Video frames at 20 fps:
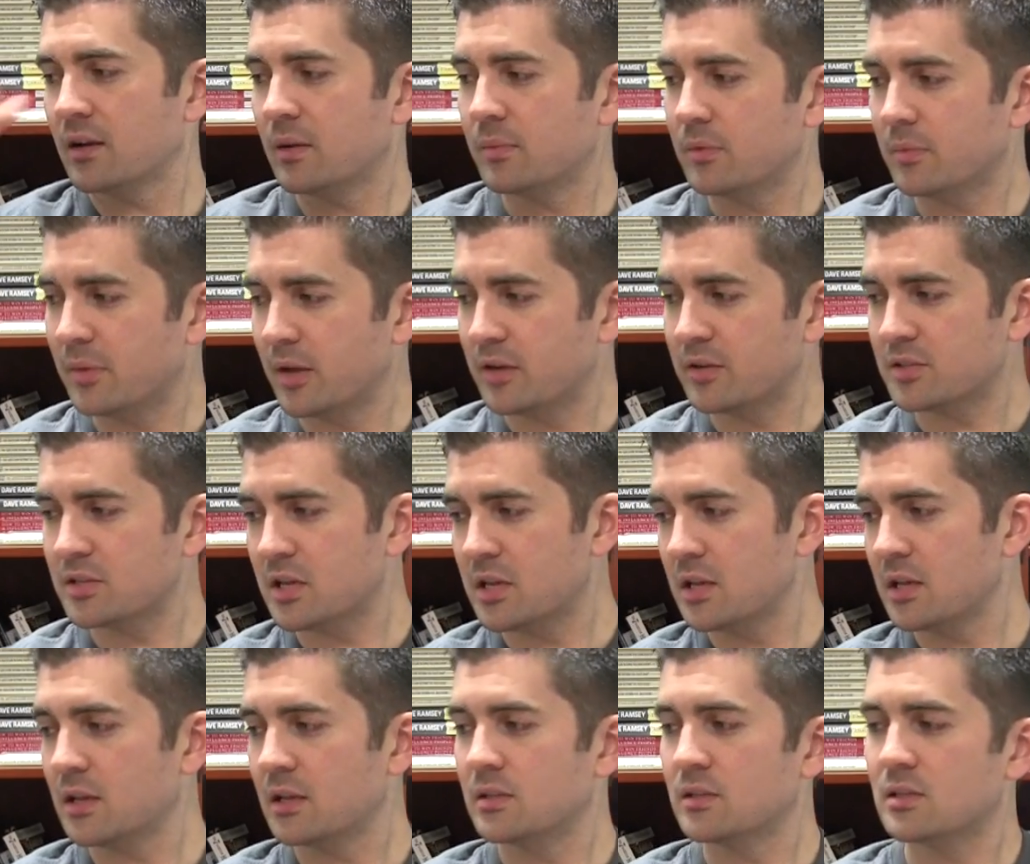a couple bottles of
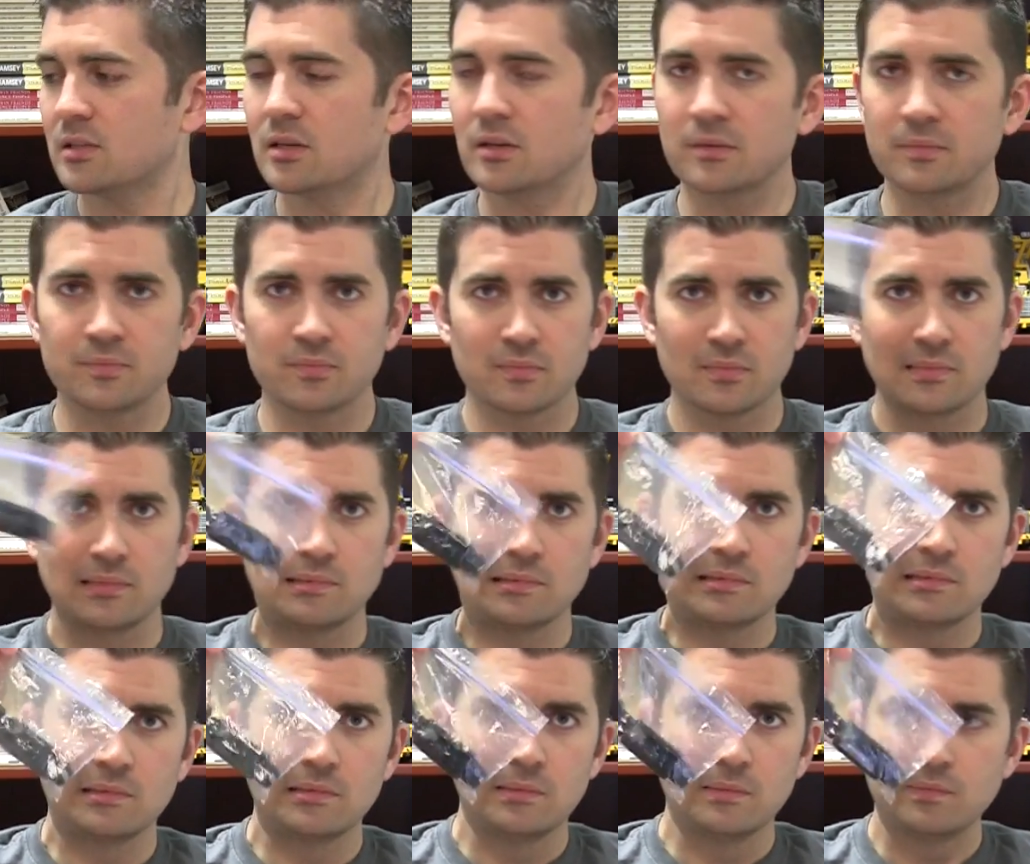ink in, so.
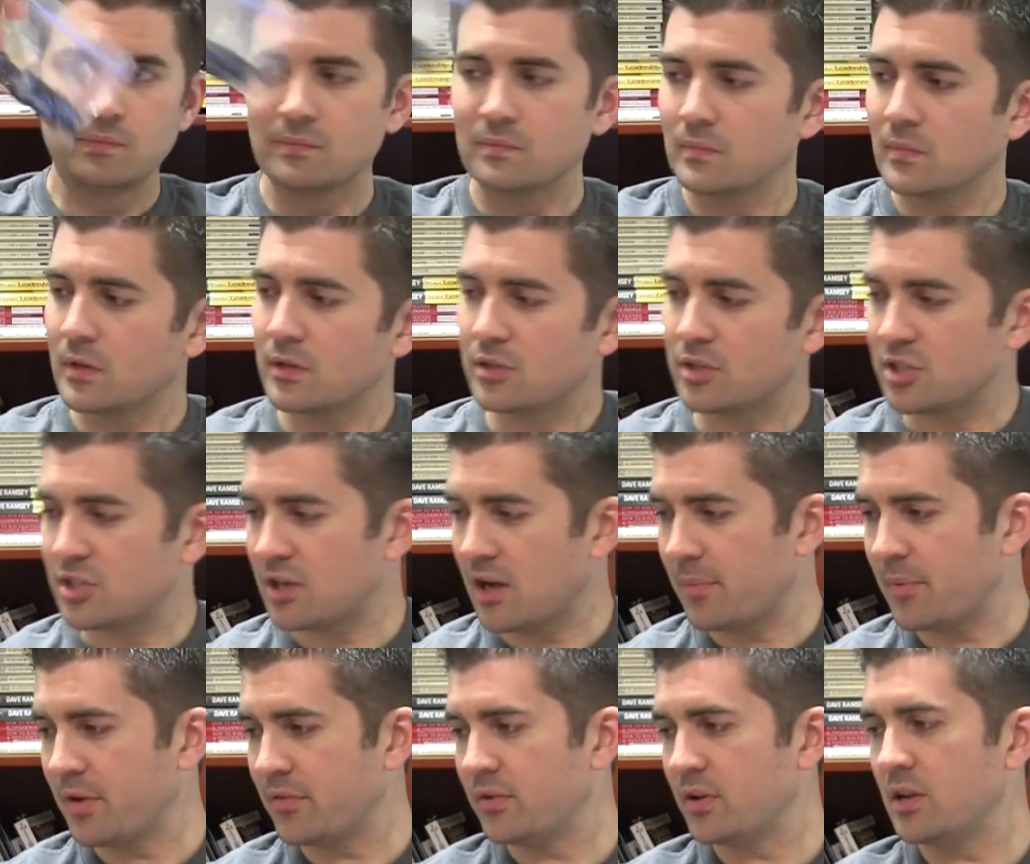Just
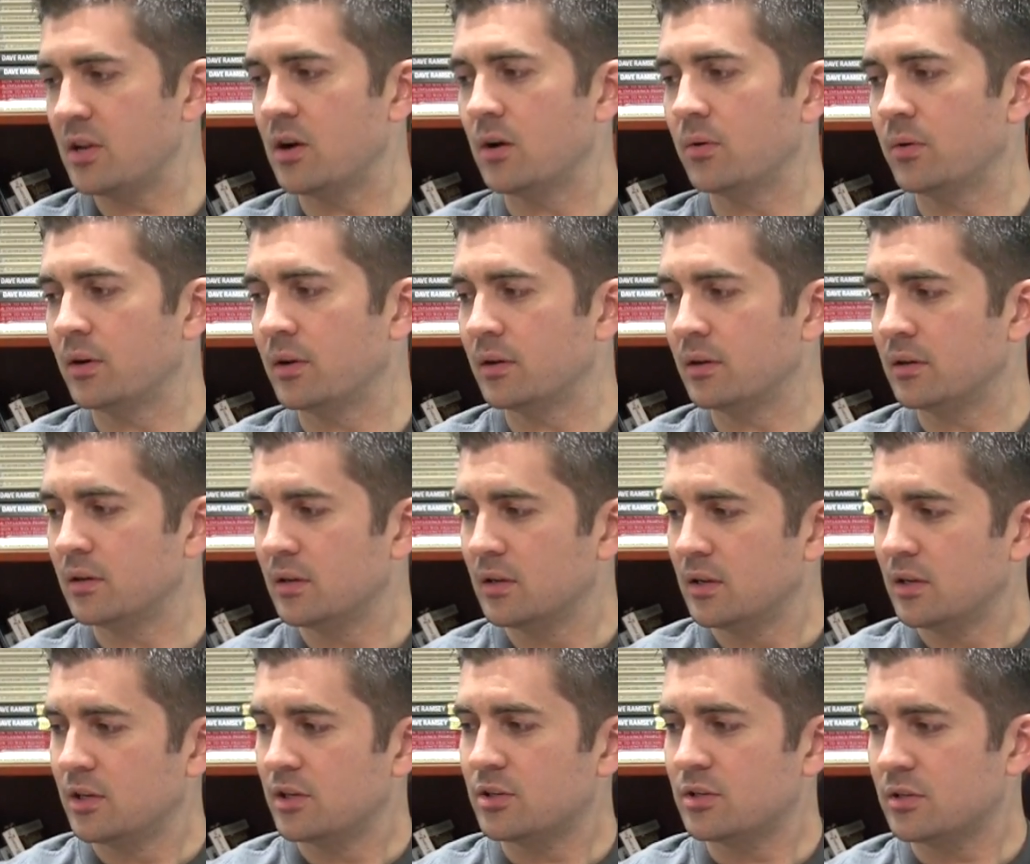shot my video on
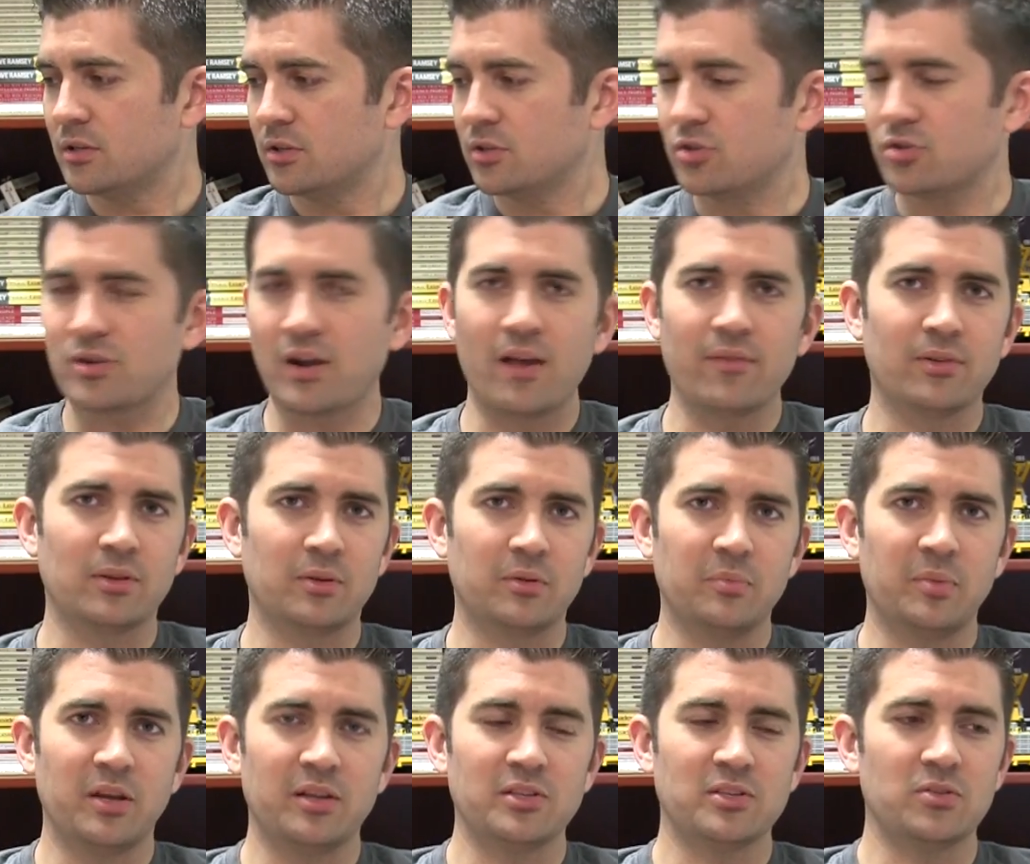traveling
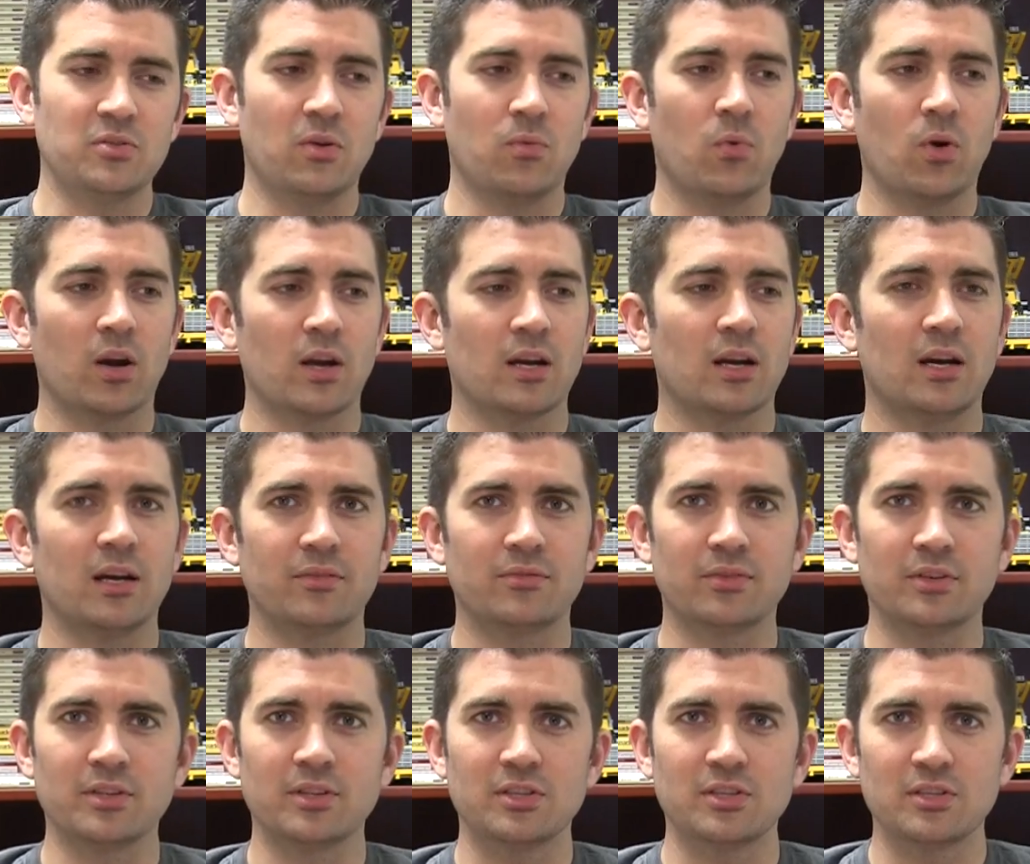with pens to a work
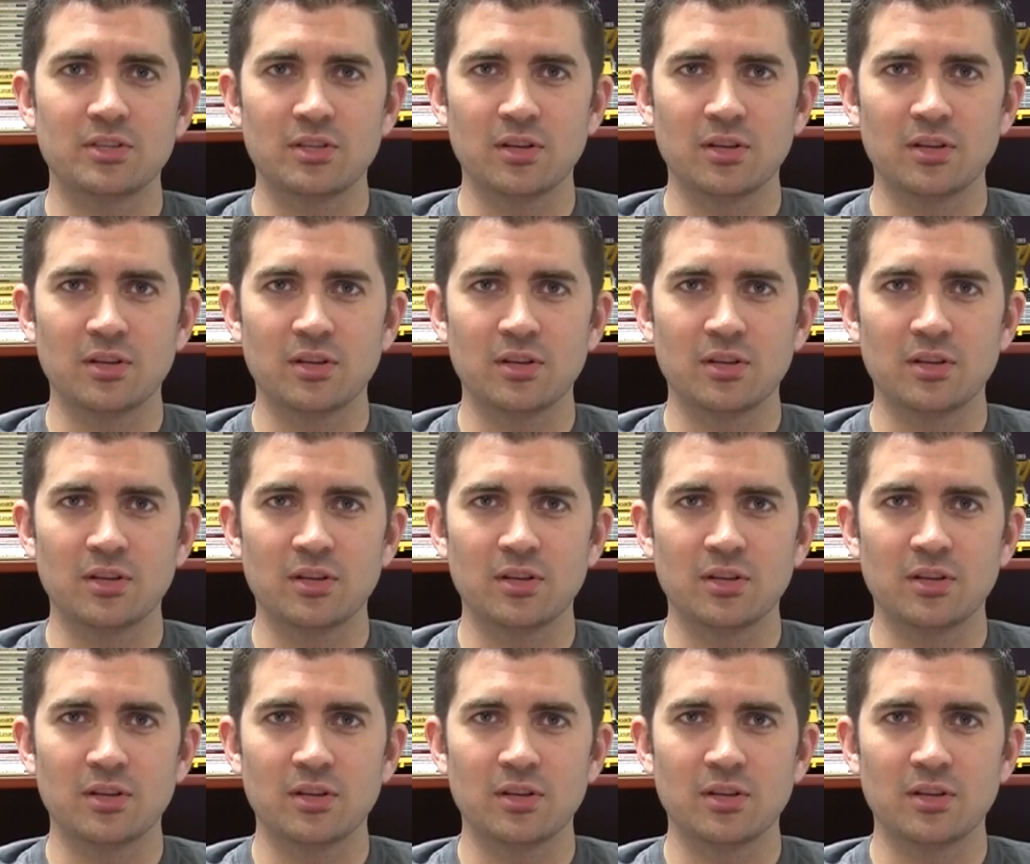conference.